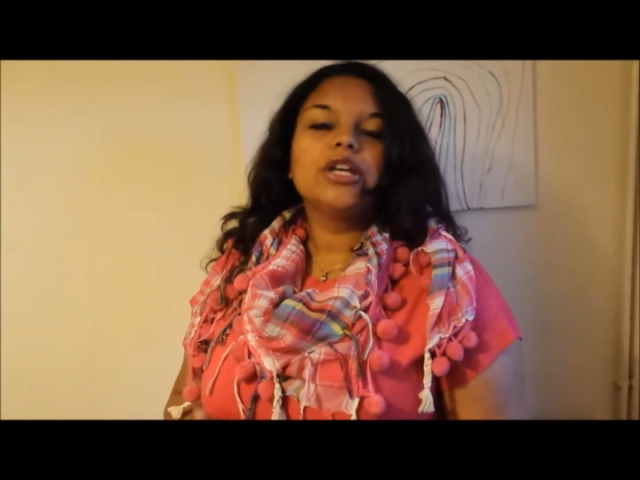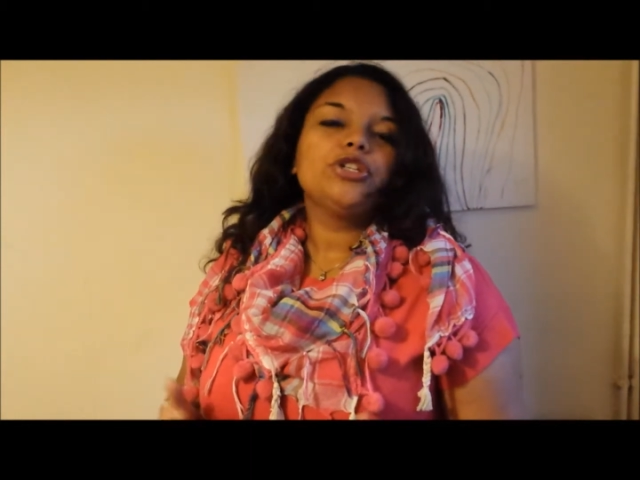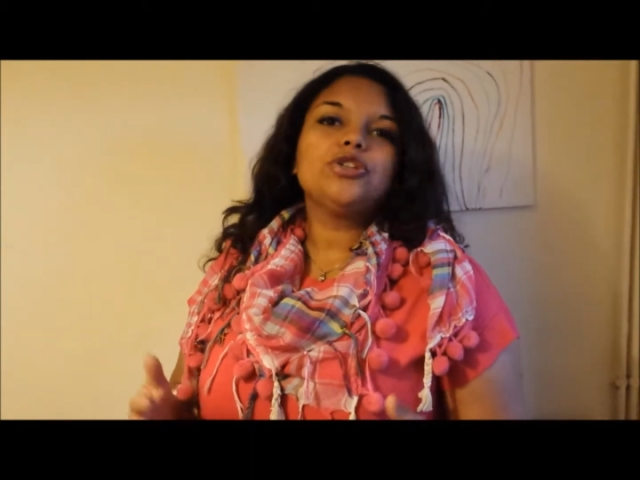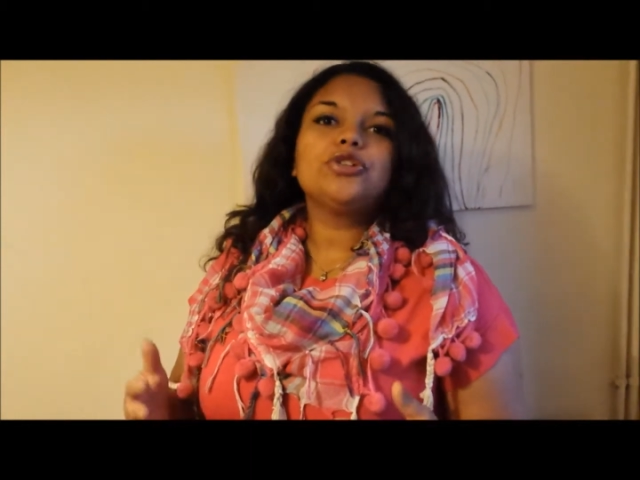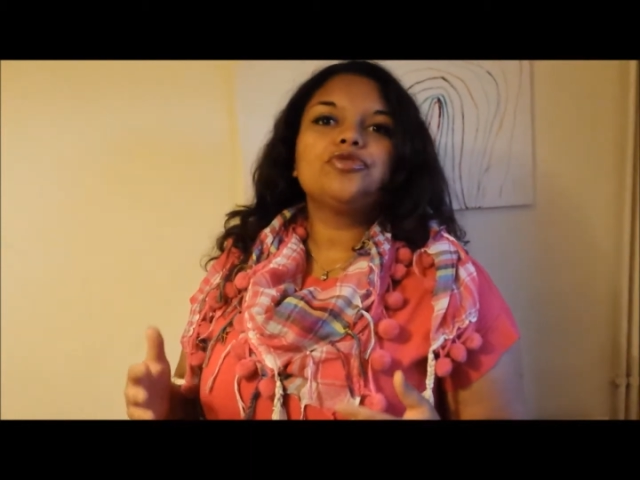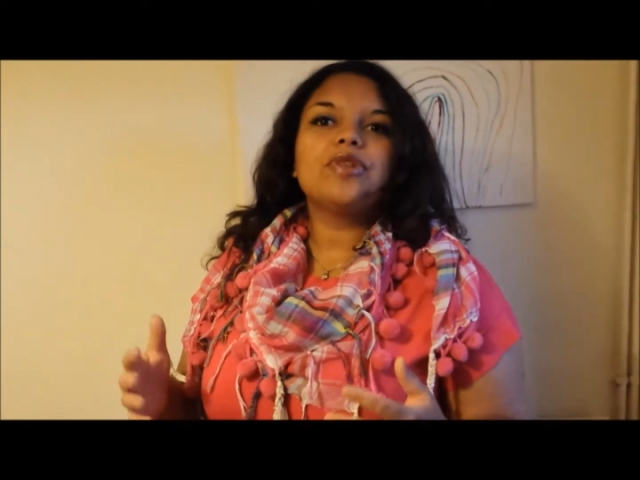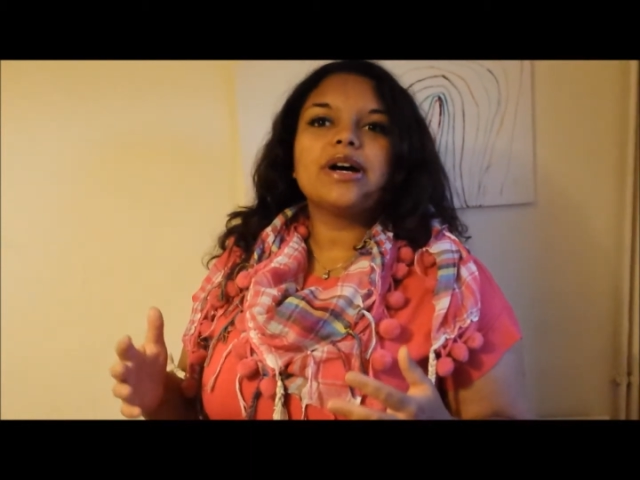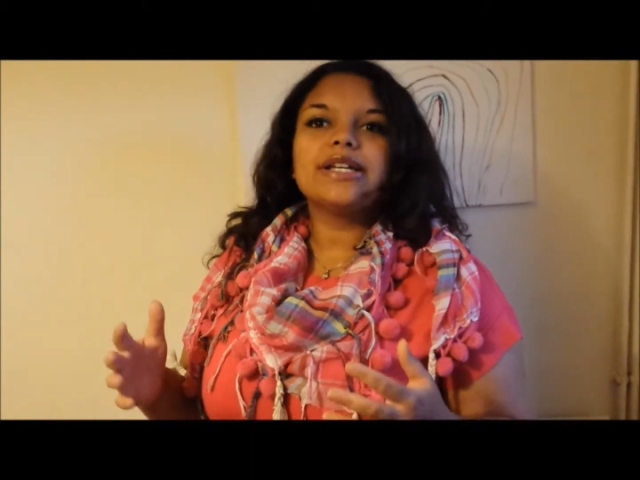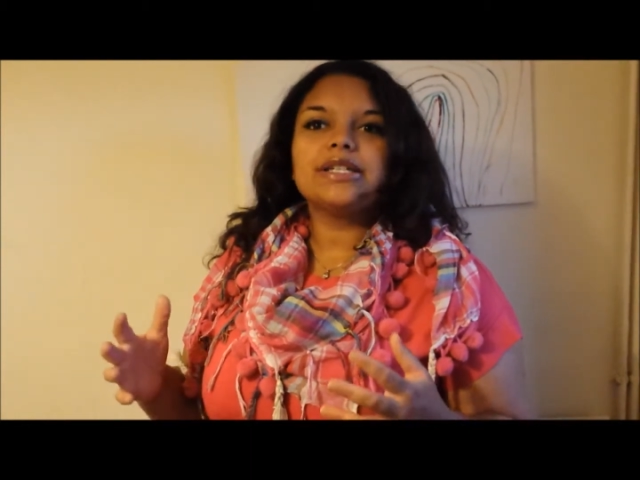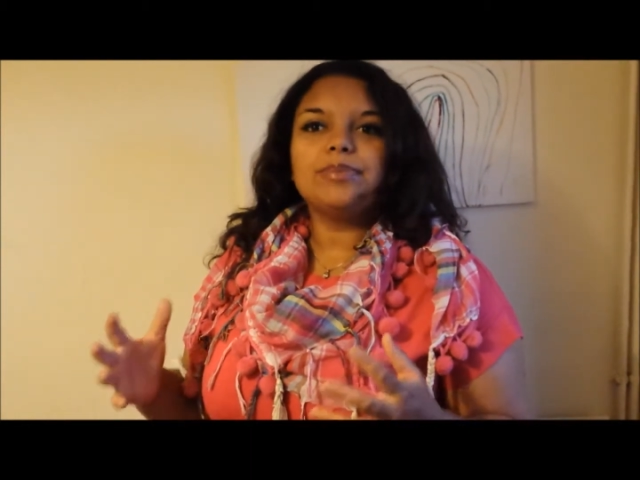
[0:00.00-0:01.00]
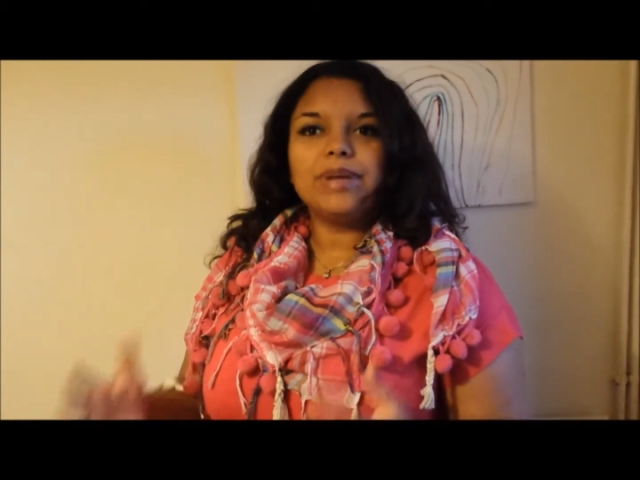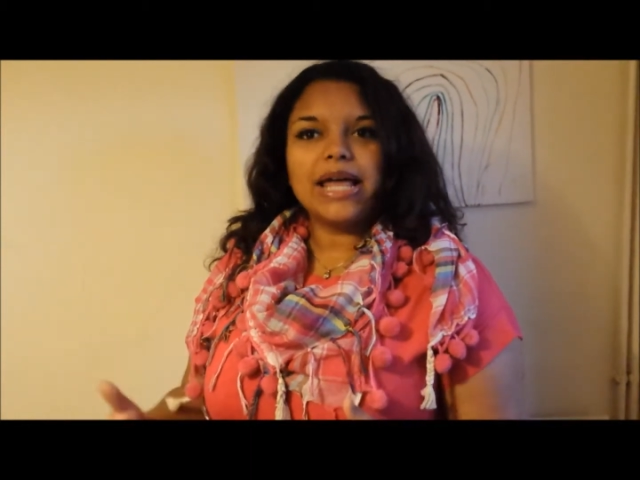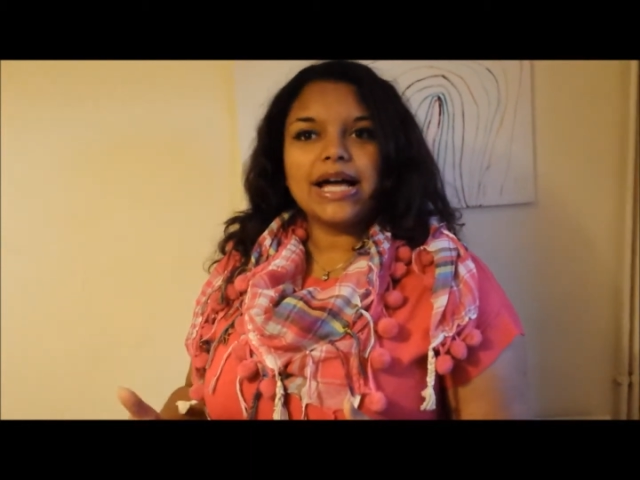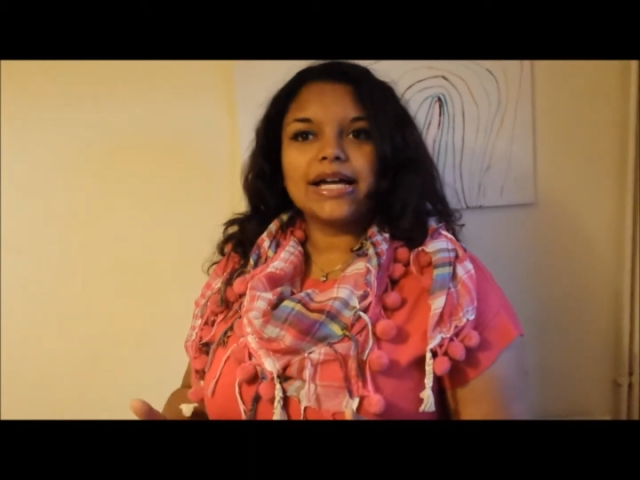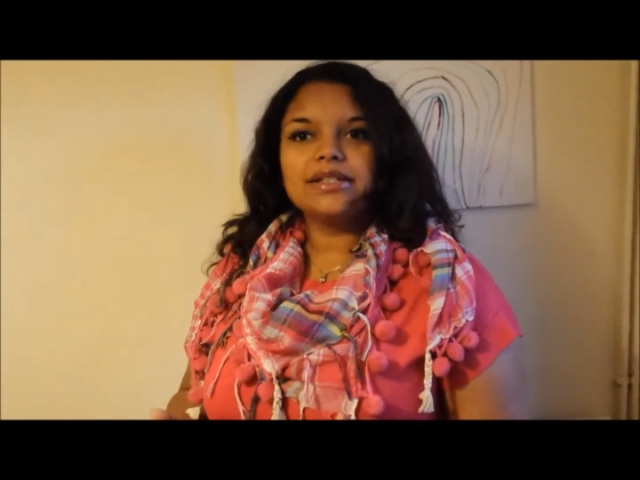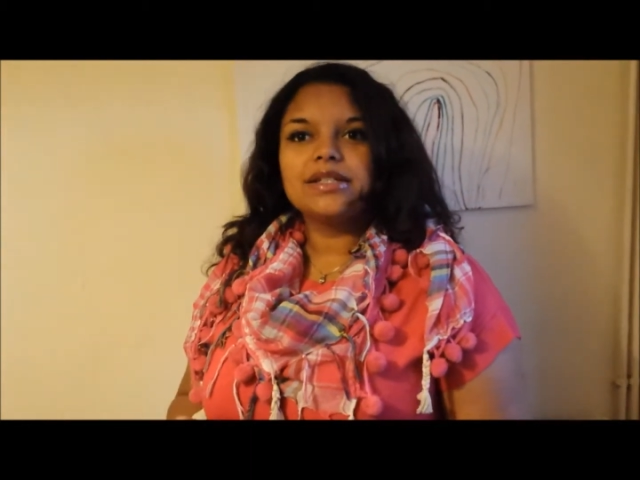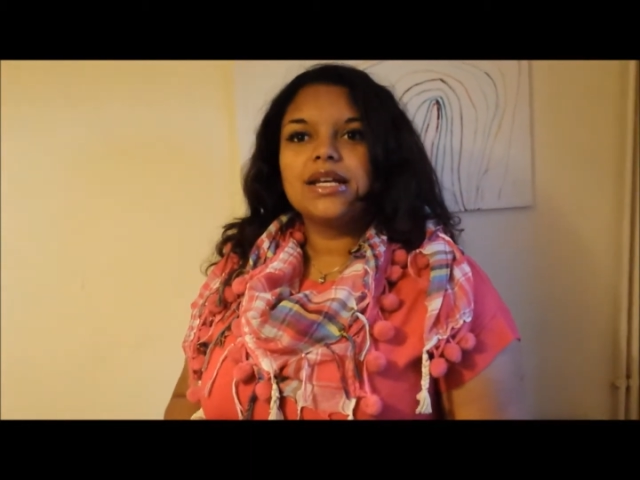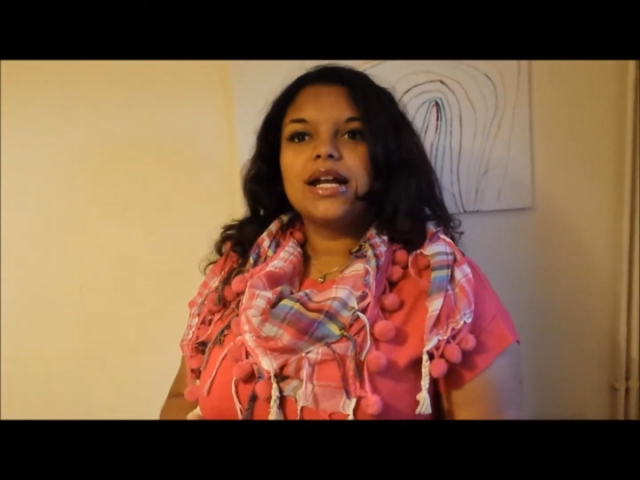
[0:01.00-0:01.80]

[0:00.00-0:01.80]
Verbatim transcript: you could write a plan